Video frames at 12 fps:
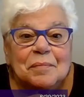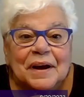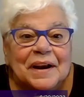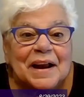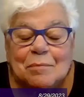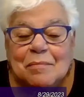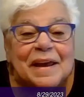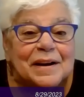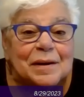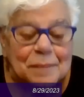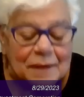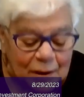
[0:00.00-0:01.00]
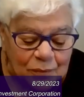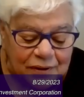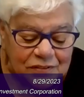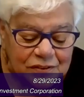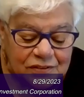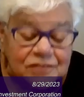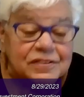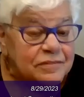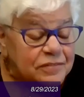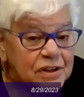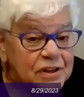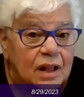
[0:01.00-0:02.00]
But I made up. I went to
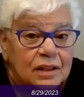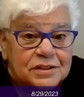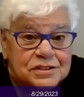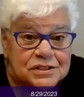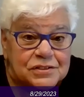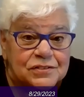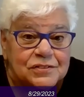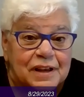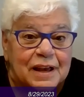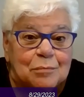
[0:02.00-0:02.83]
seven colleges